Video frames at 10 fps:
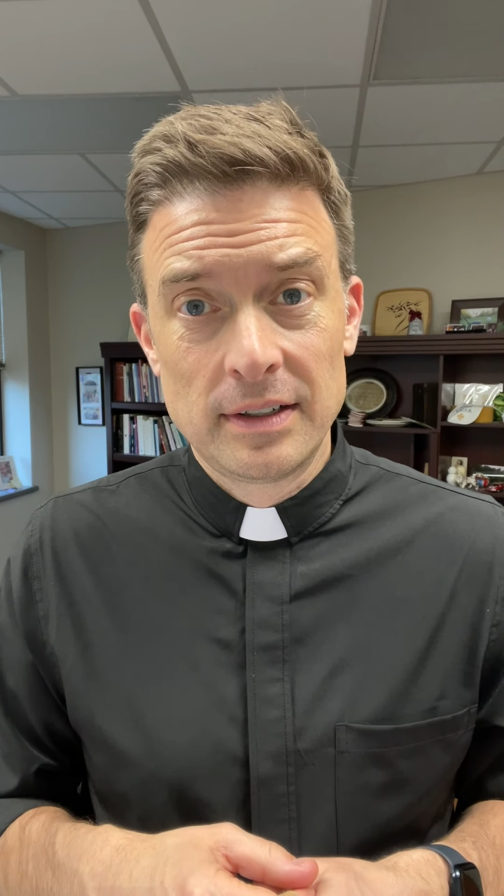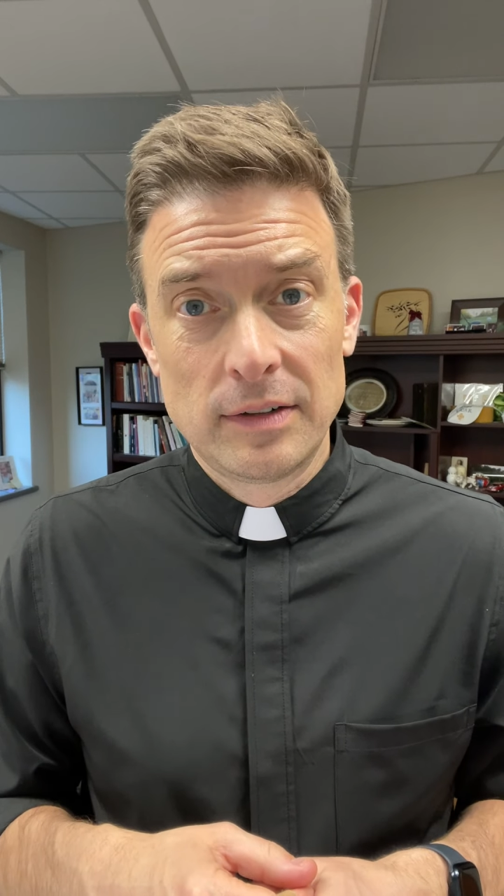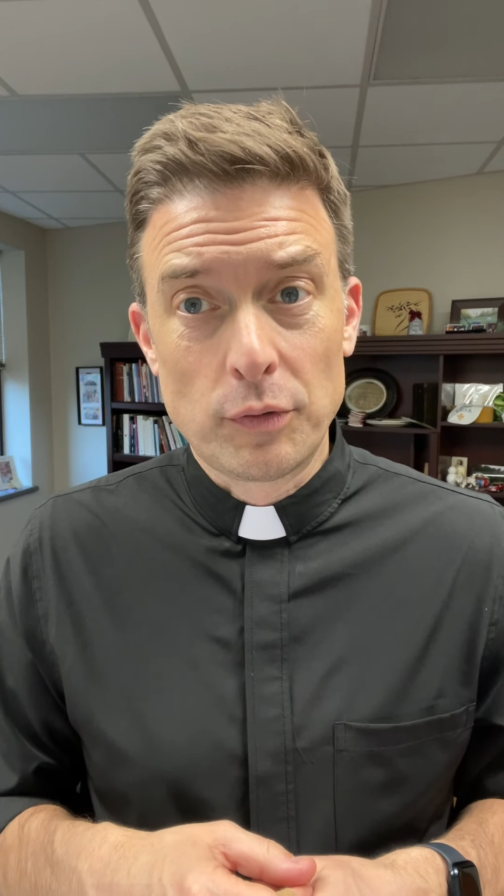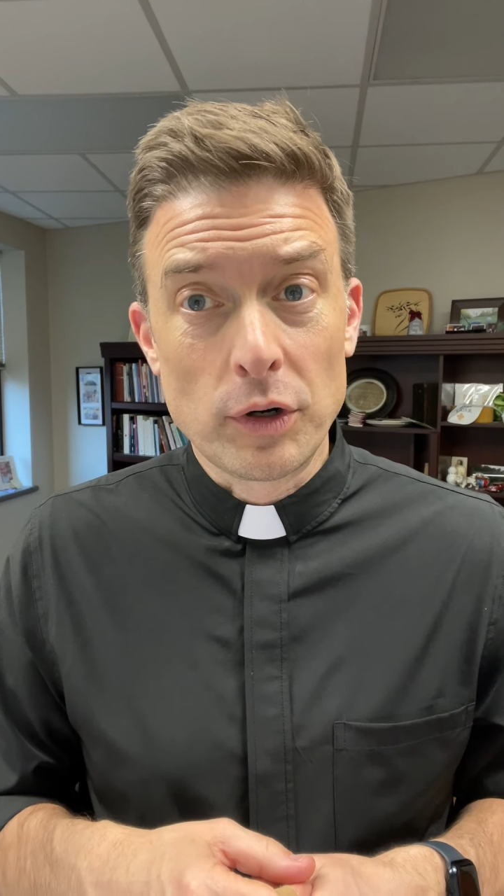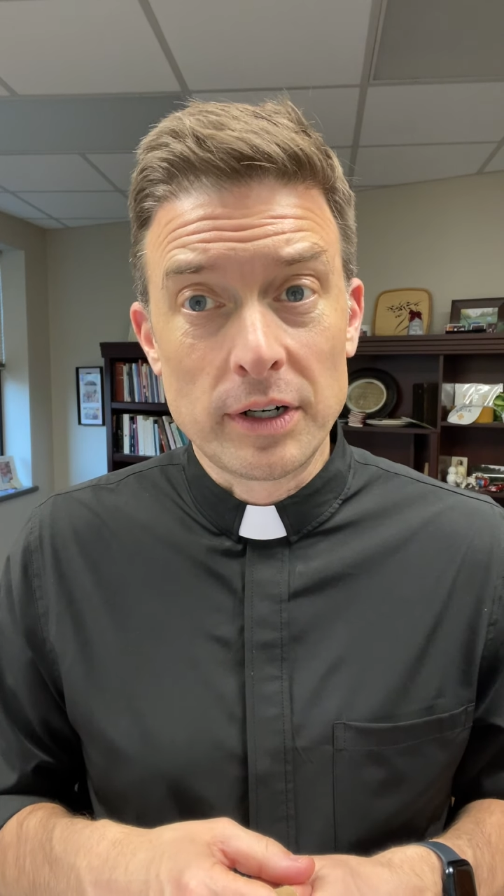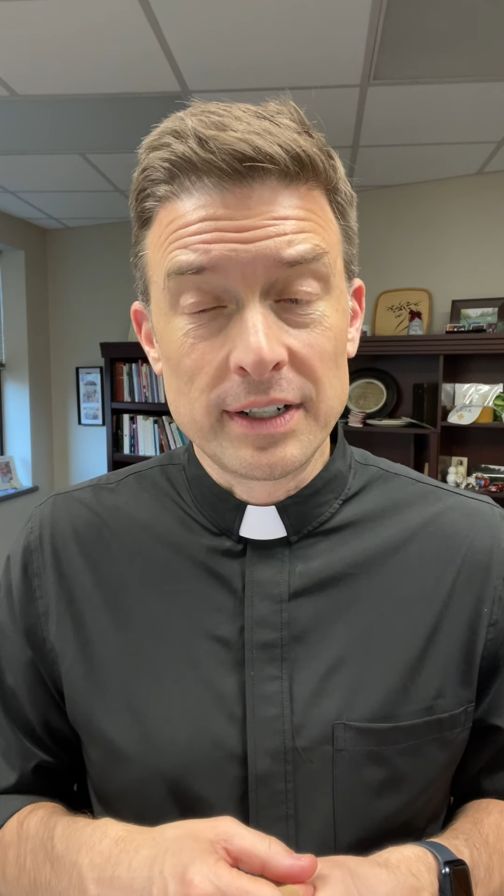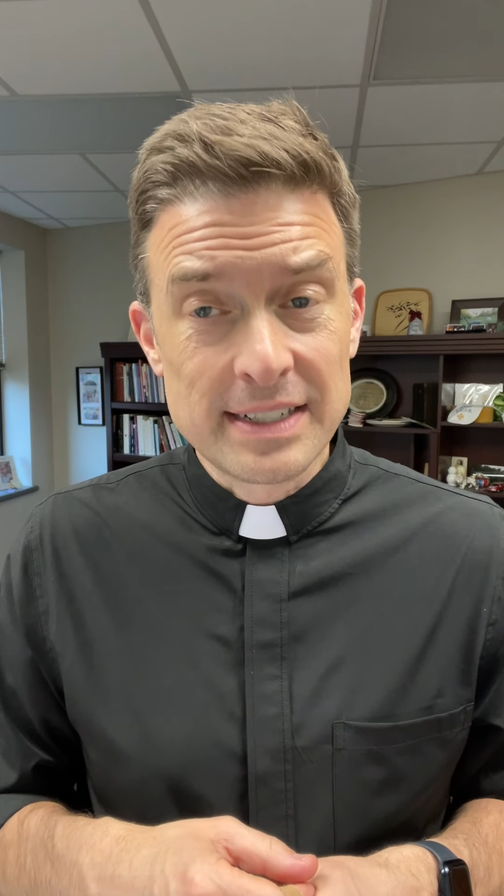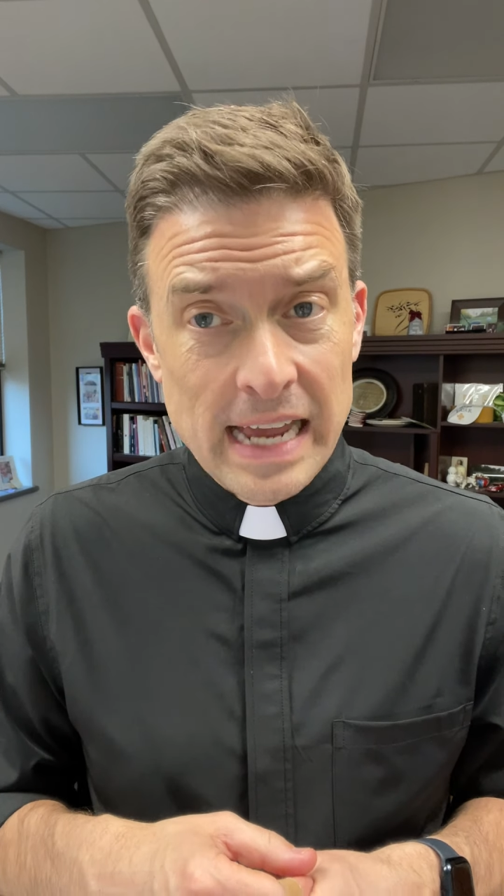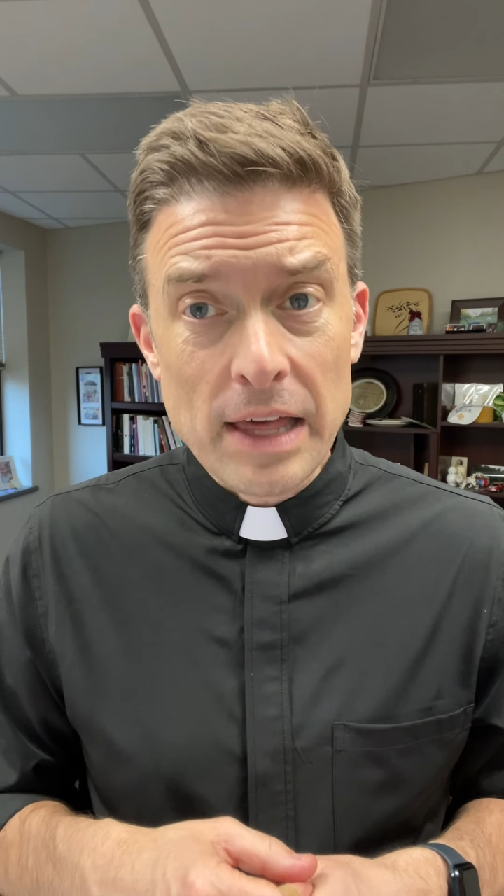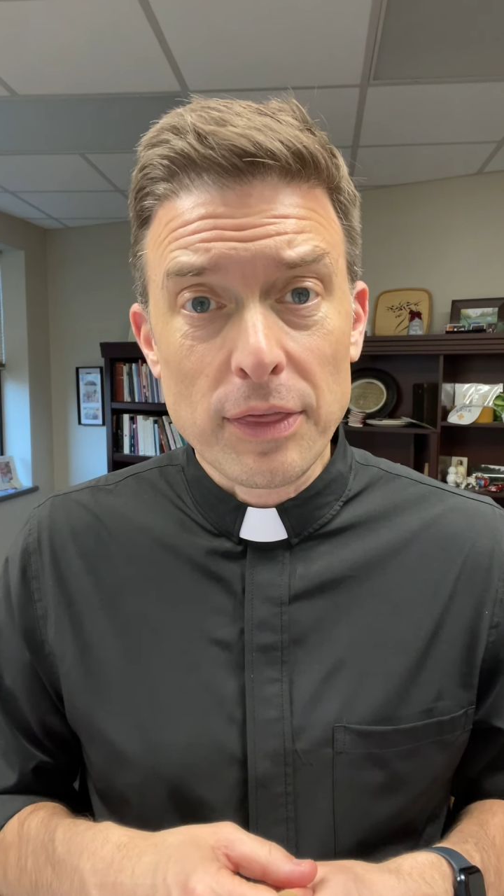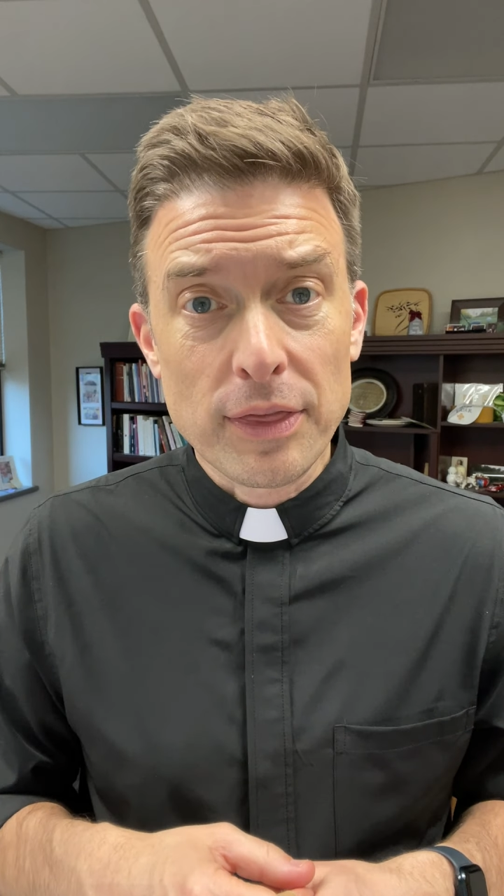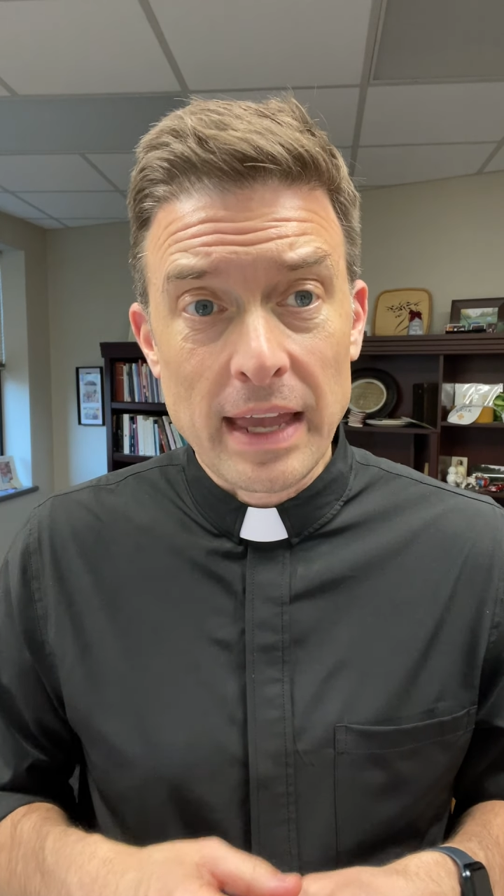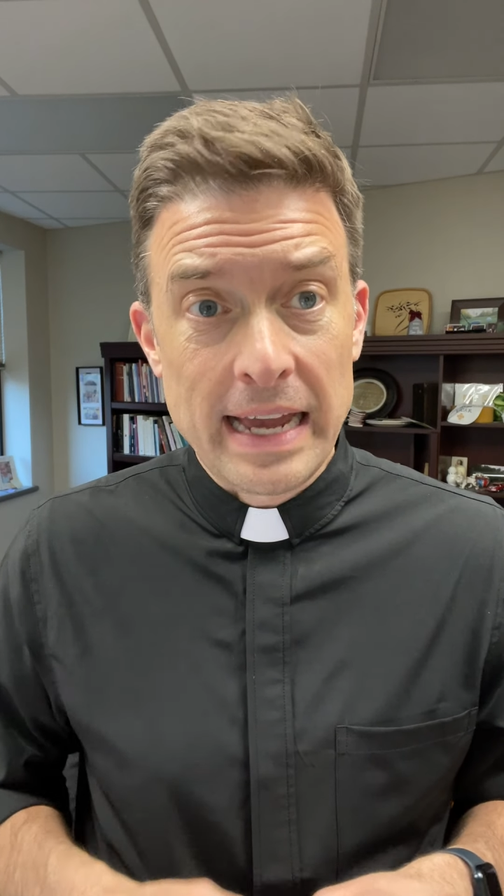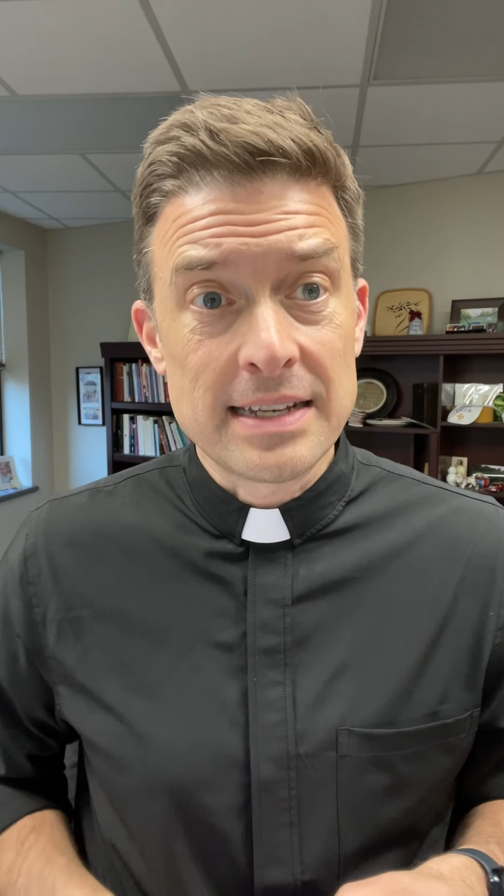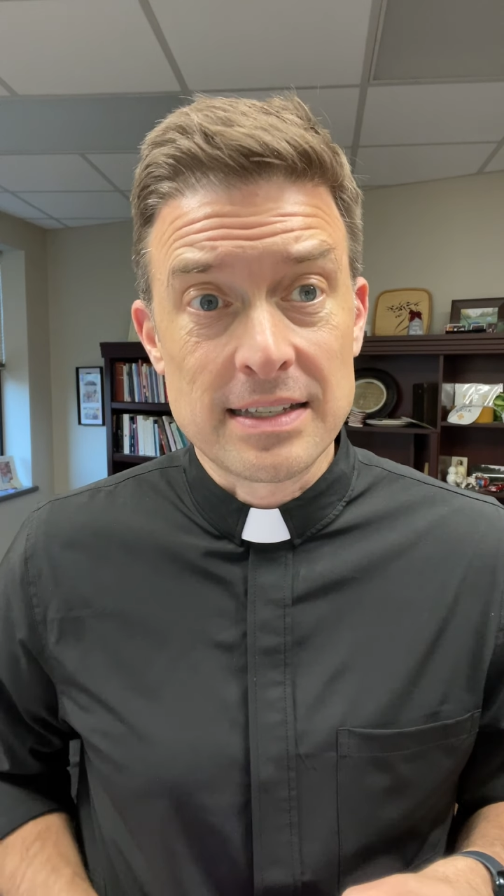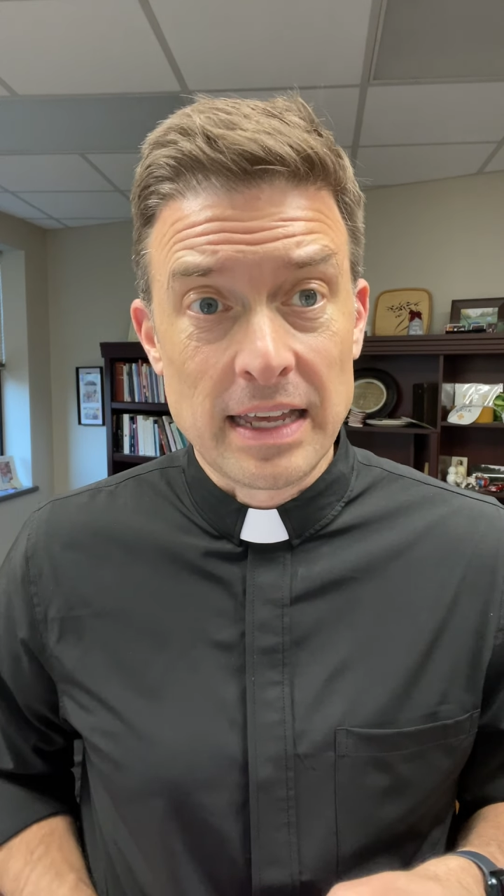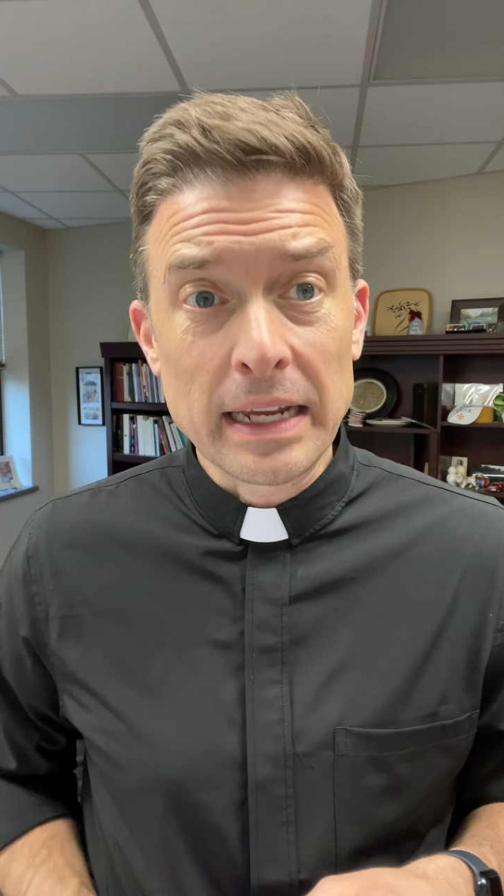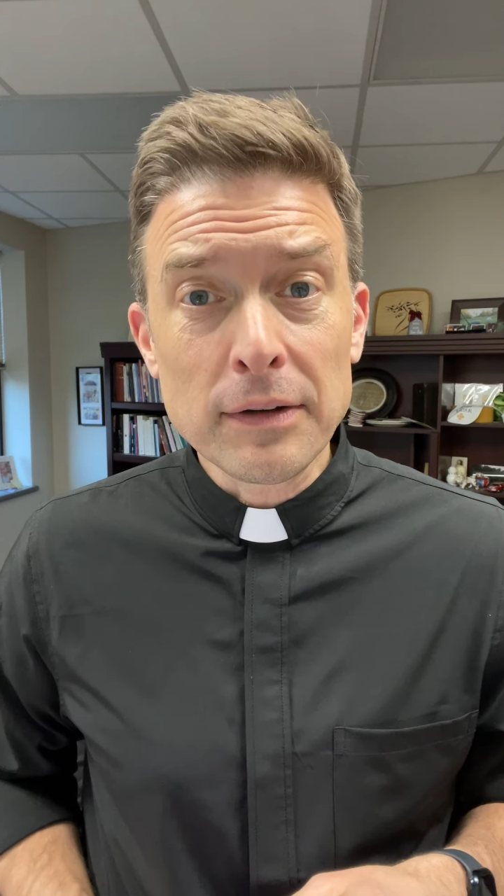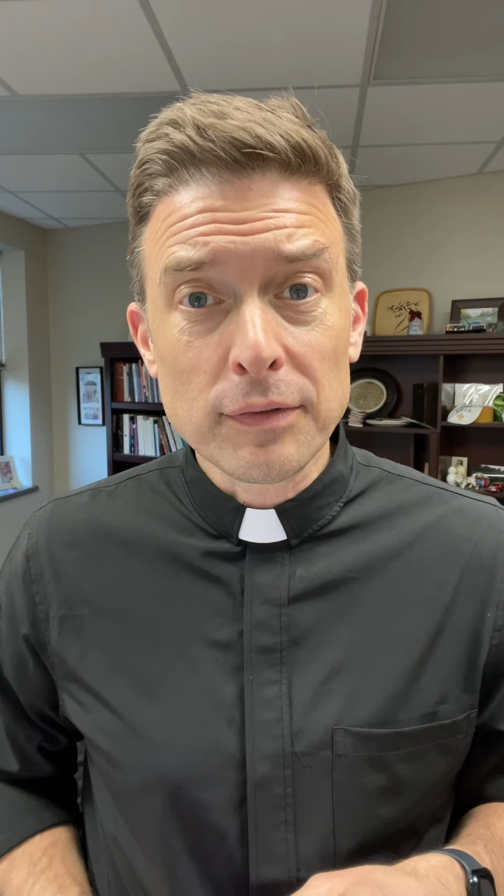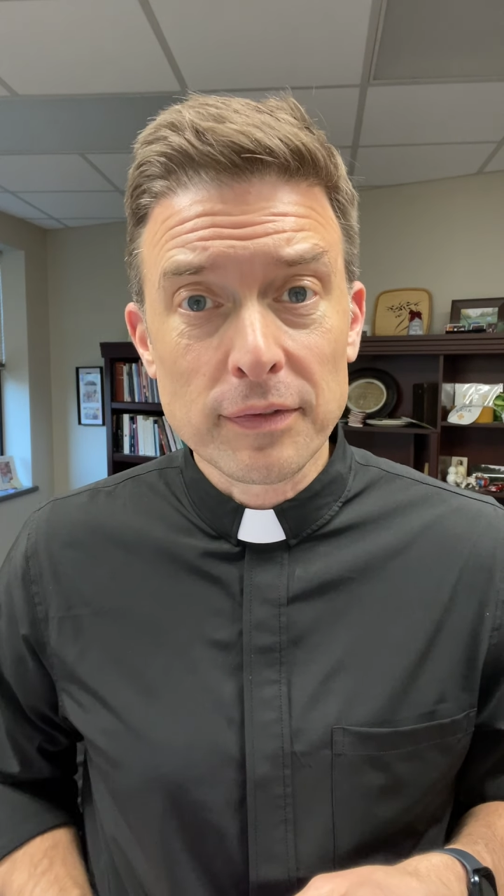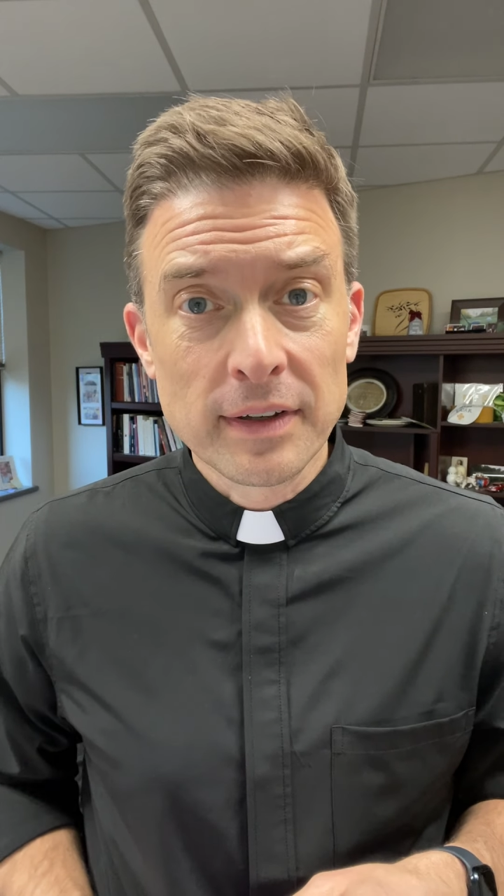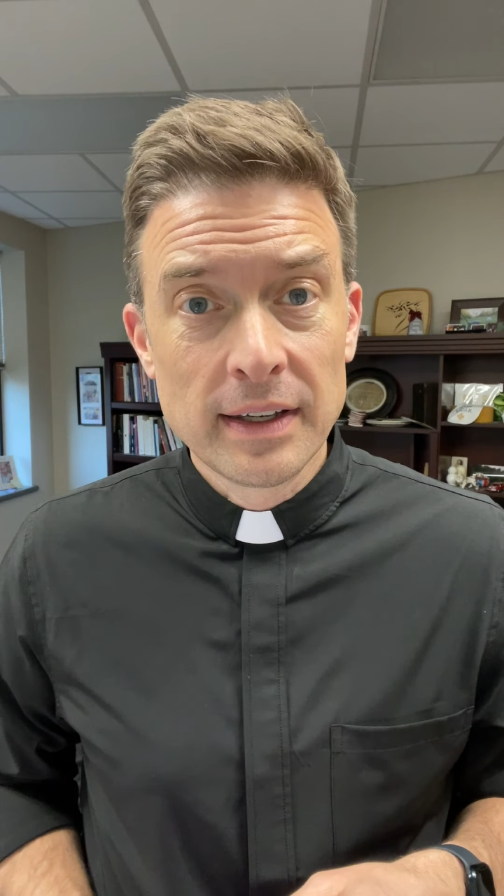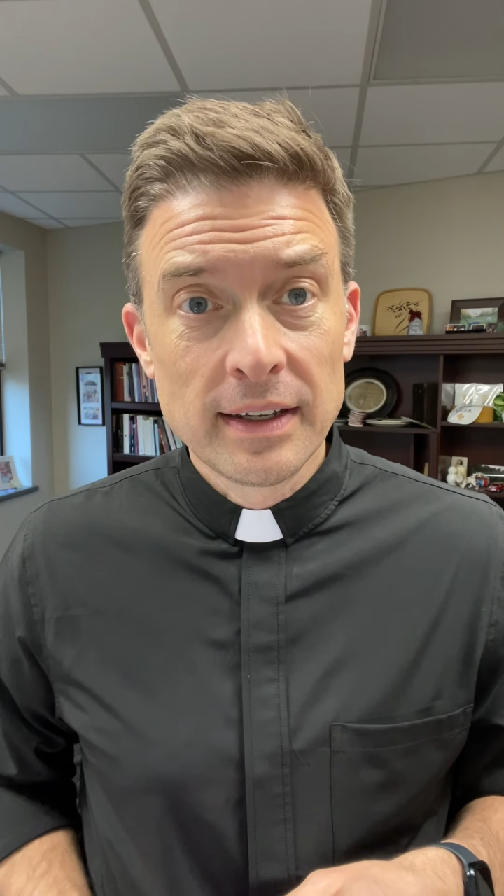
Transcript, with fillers: For death as life